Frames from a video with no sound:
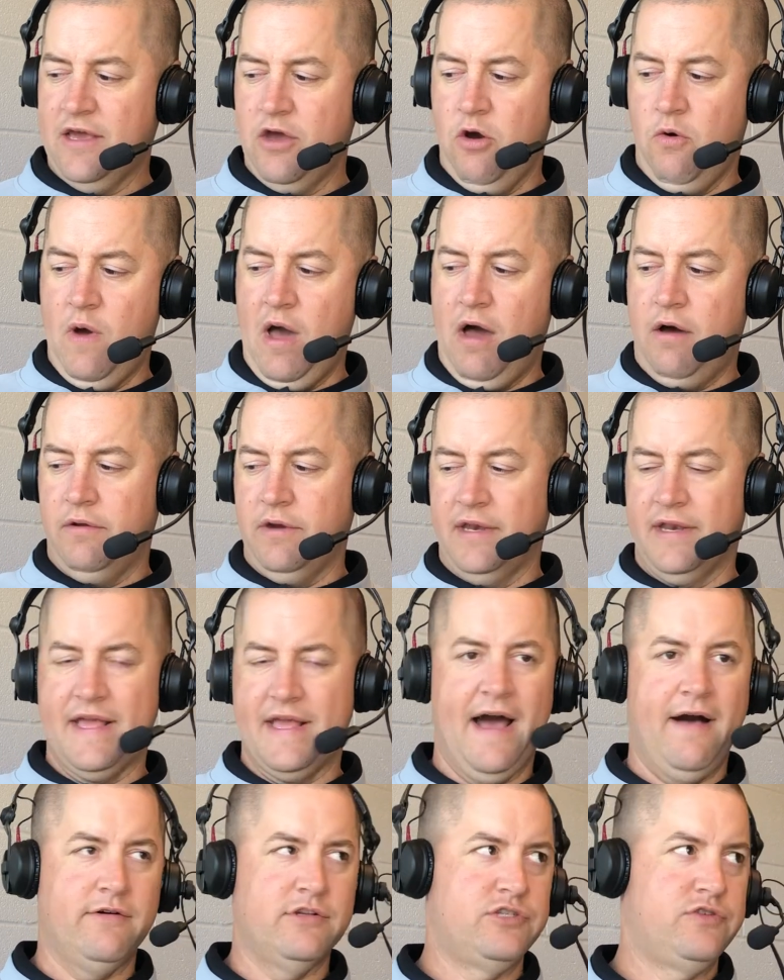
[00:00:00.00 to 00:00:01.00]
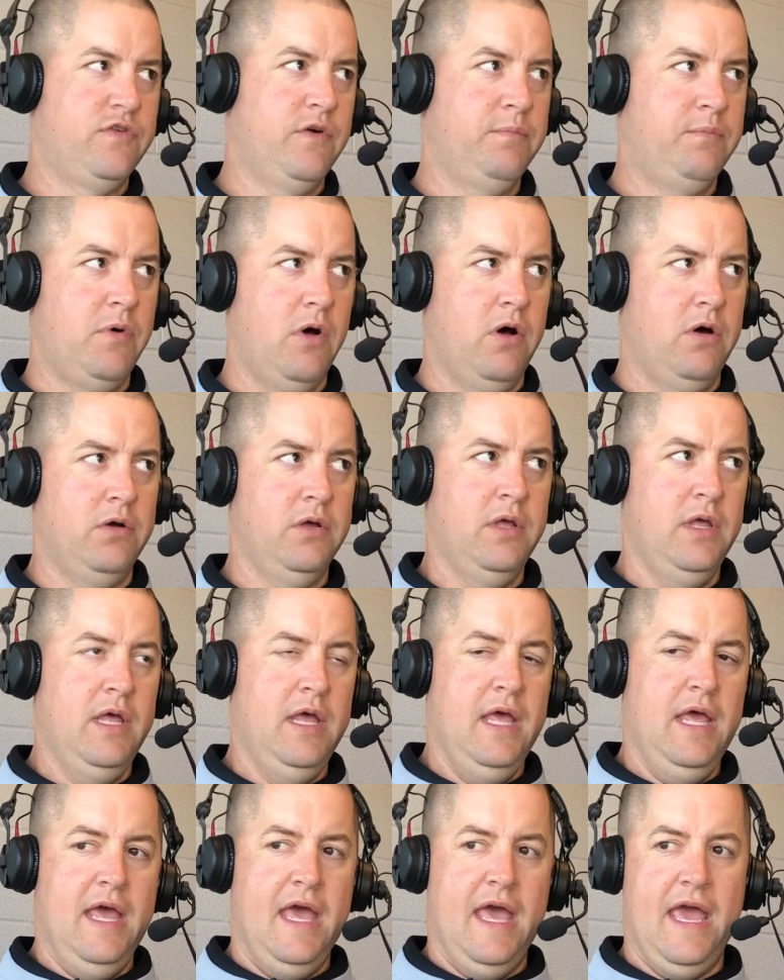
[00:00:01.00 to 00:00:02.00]
go out in college football
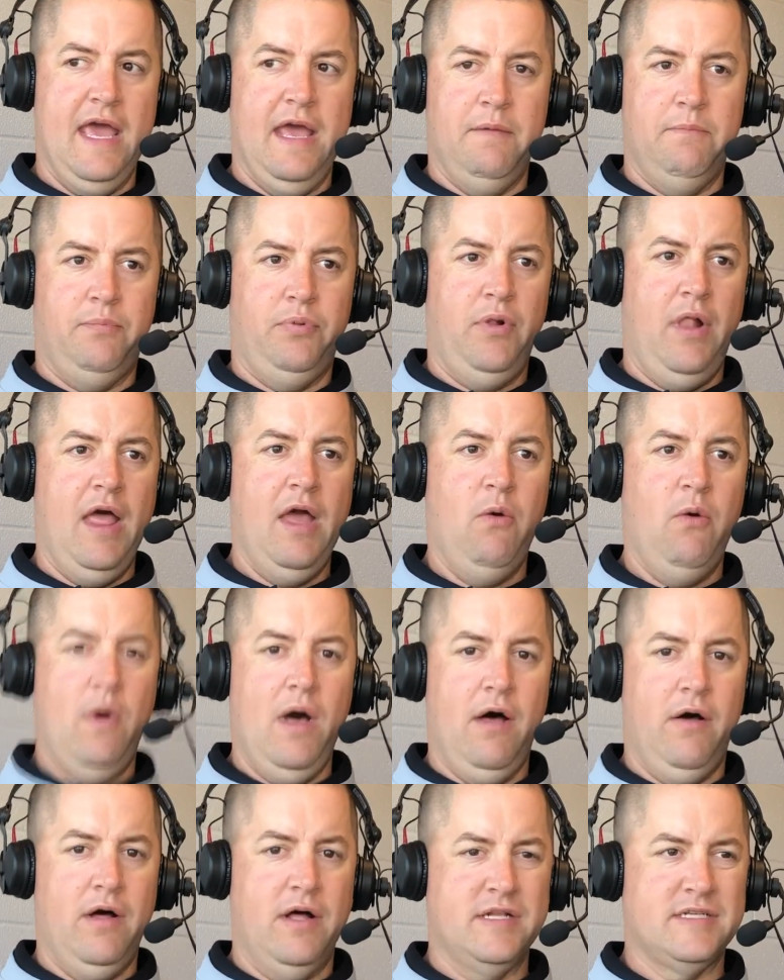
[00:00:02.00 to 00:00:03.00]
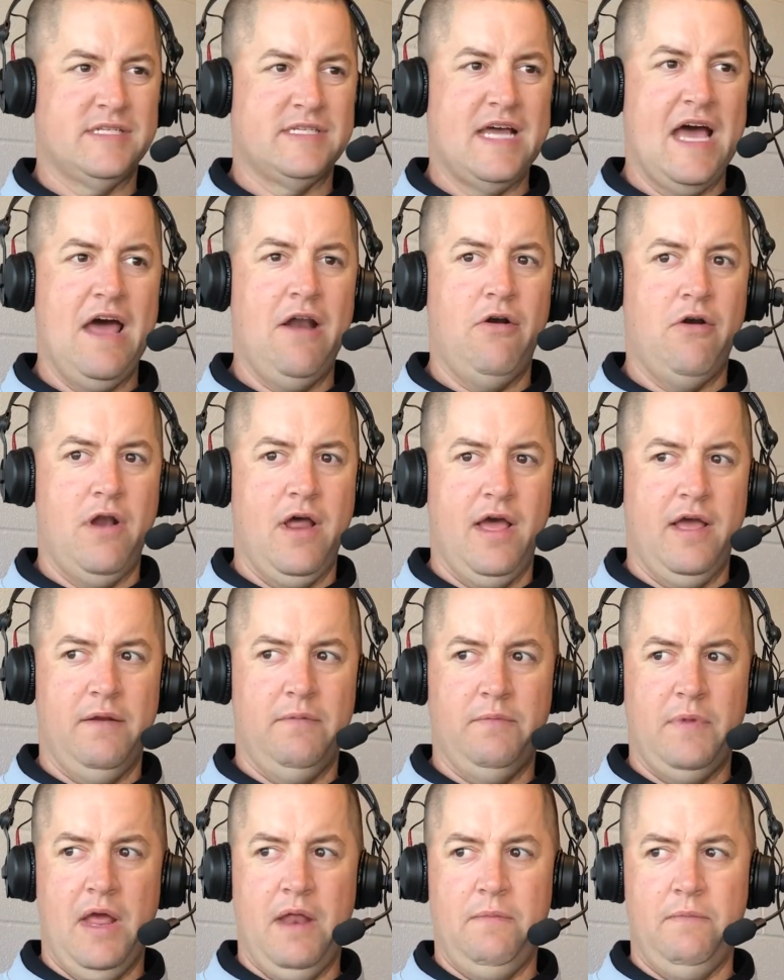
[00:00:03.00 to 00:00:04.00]
and play well on Saturday
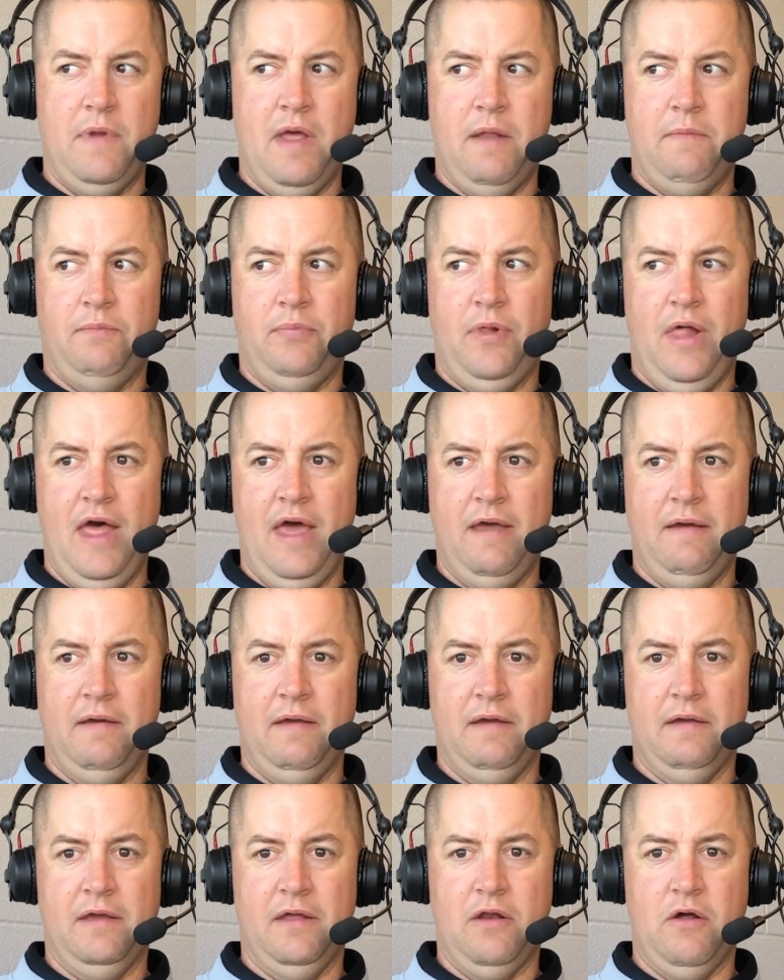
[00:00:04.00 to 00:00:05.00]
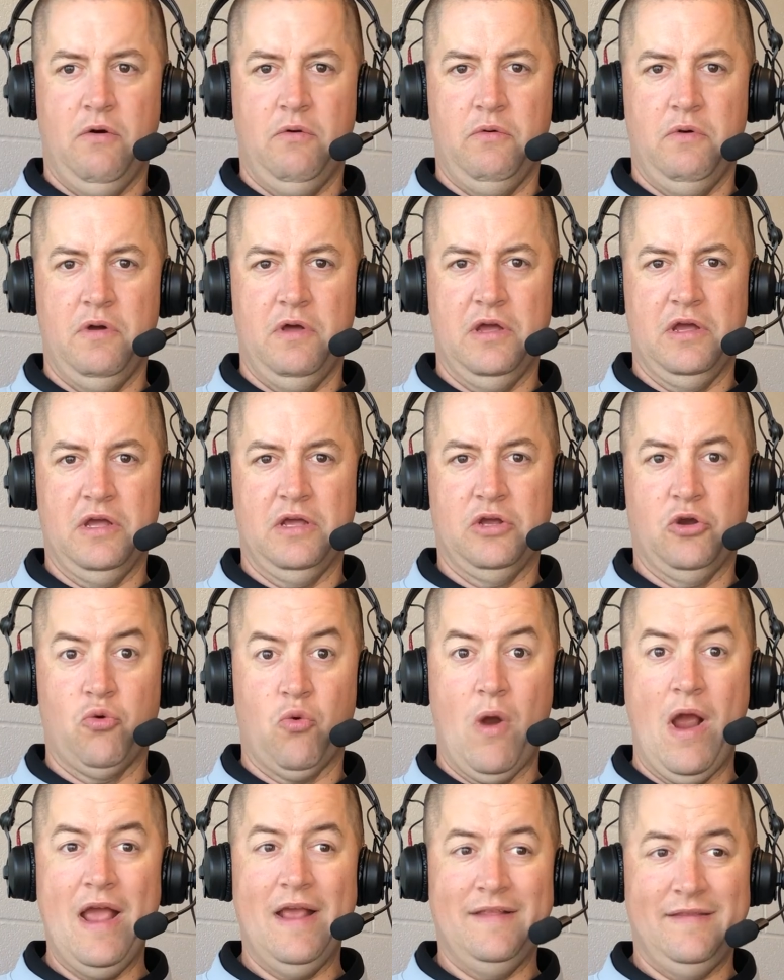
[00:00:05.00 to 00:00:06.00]
and play,
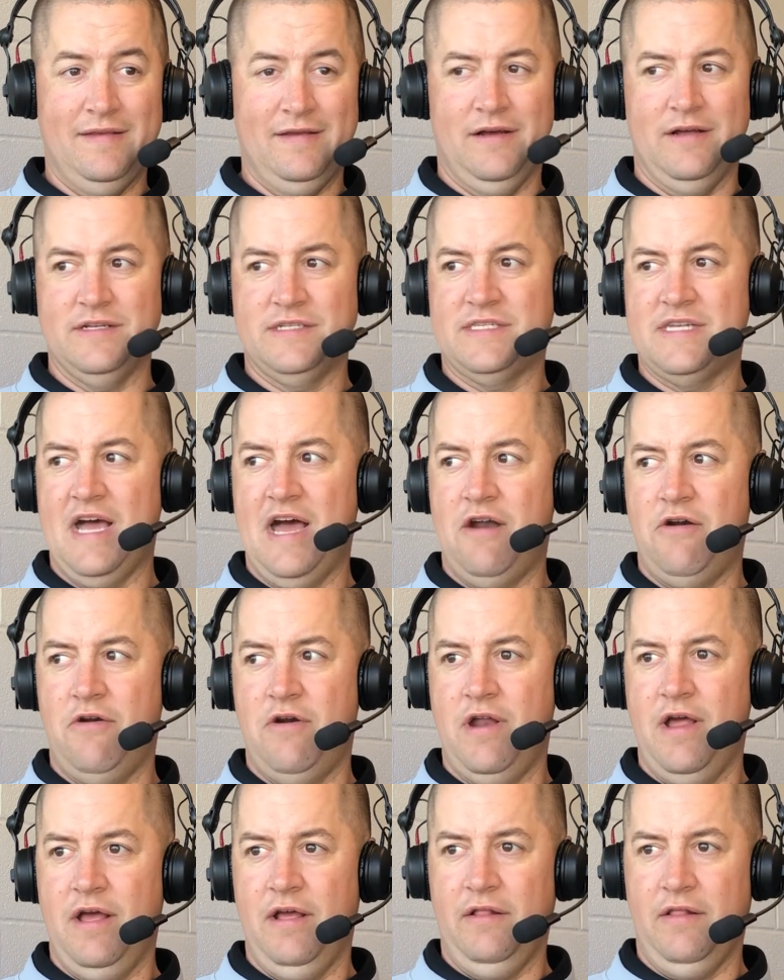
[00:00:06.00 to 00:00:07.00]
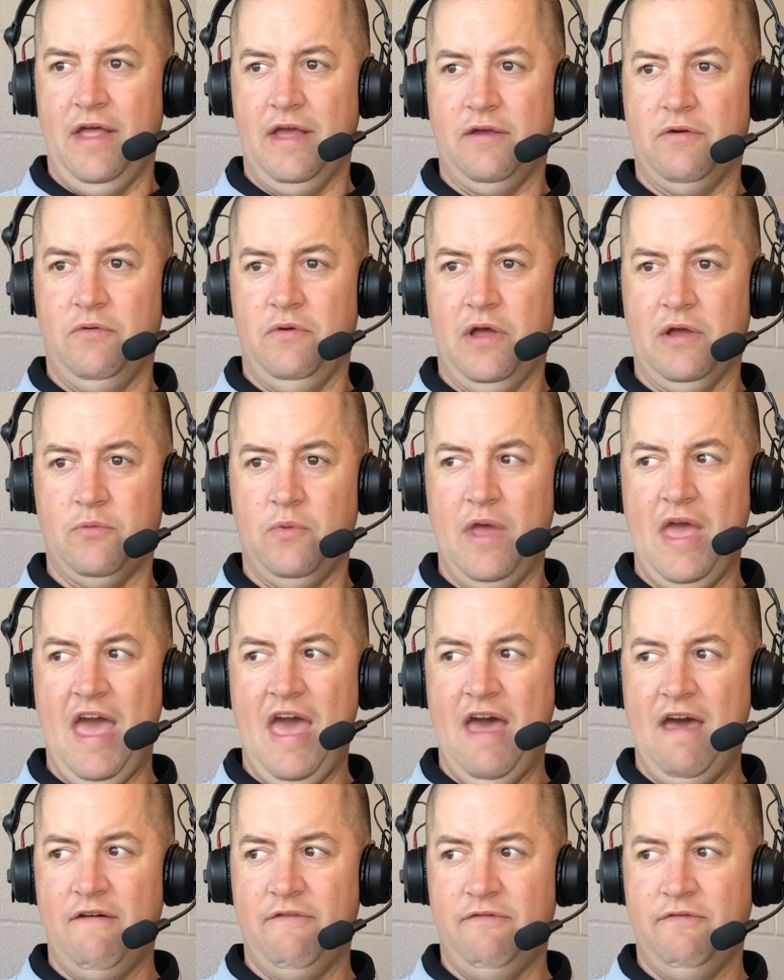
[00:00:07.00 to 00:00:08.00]
great on Saturday like we
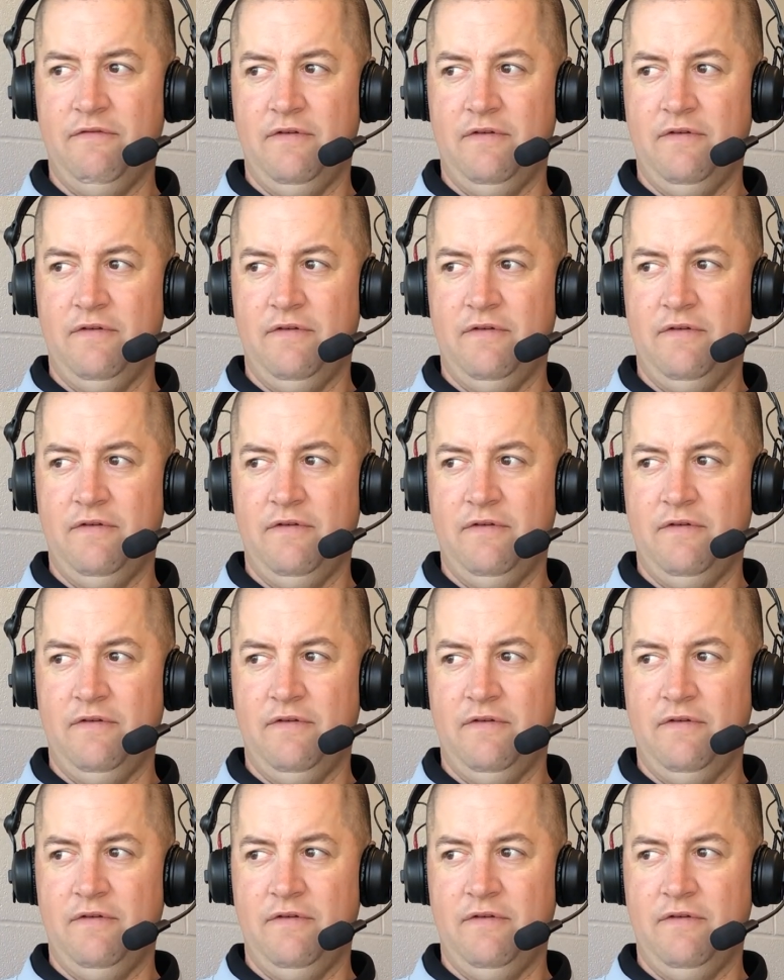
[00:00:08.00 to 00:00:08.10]
have